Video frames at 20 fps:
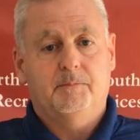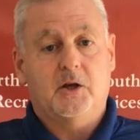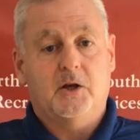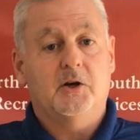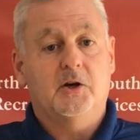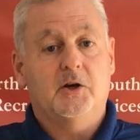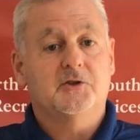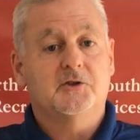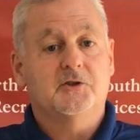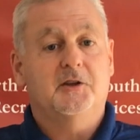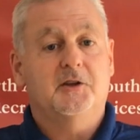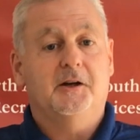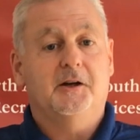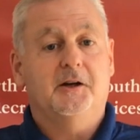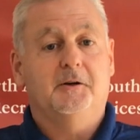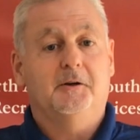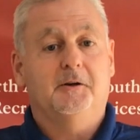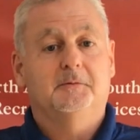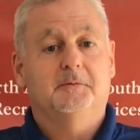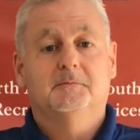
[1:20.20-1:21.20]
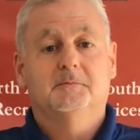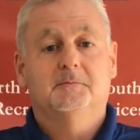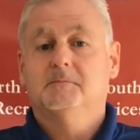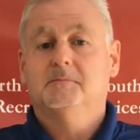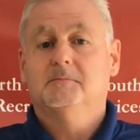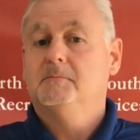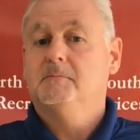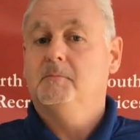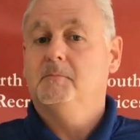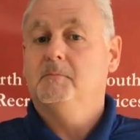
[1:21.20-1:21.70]
because they're
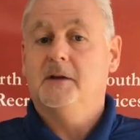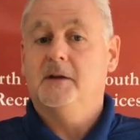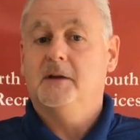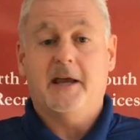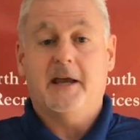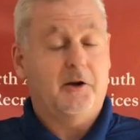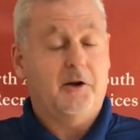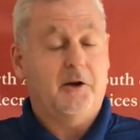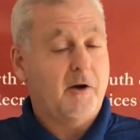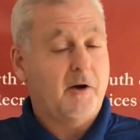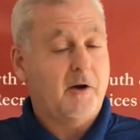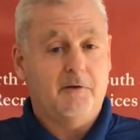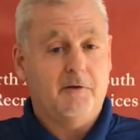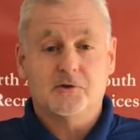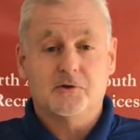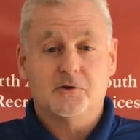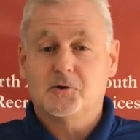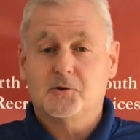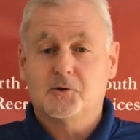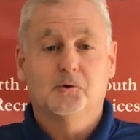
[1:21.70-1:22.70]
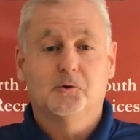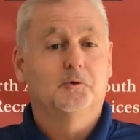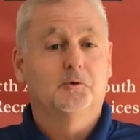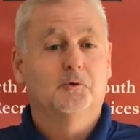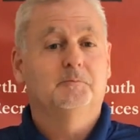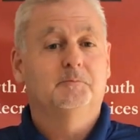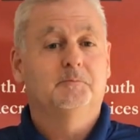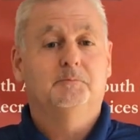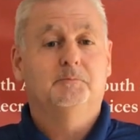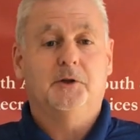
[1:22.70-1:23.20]
getting ready for
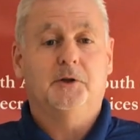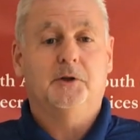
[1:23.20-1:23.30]
school,